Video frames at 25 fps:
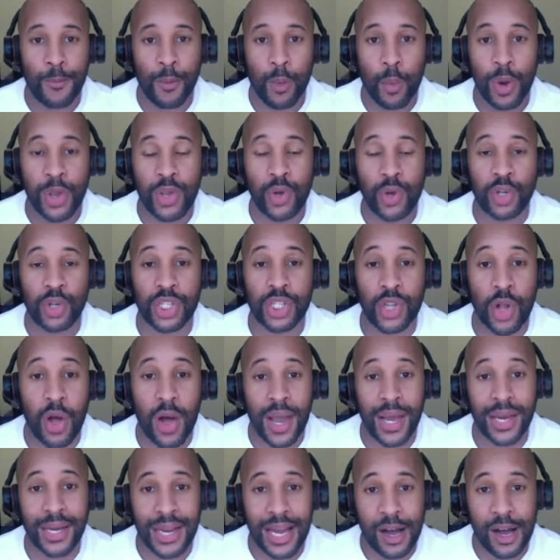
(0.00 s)
When you're
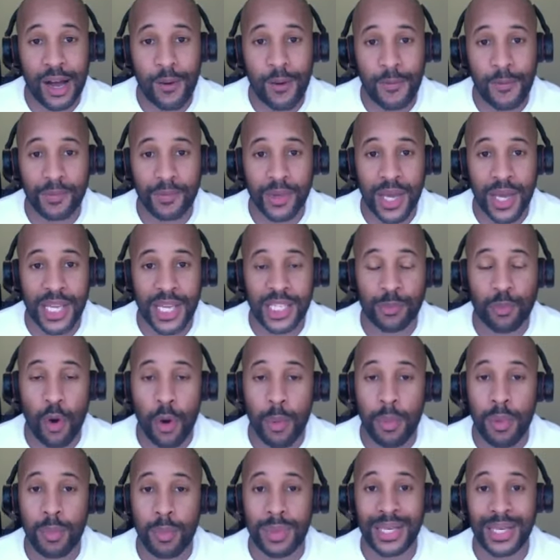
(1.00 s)
starting out, it's
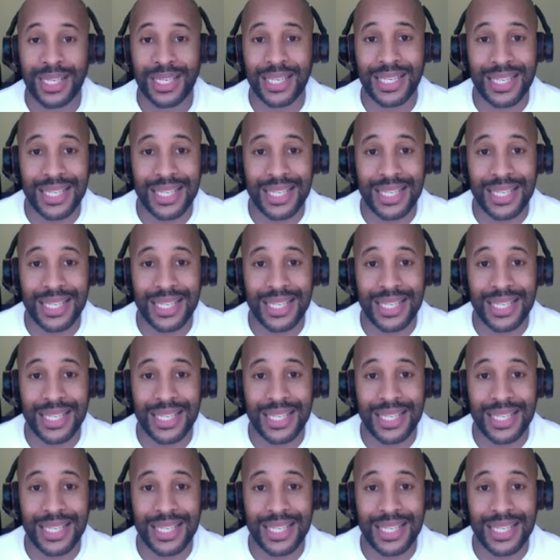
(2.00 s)
probably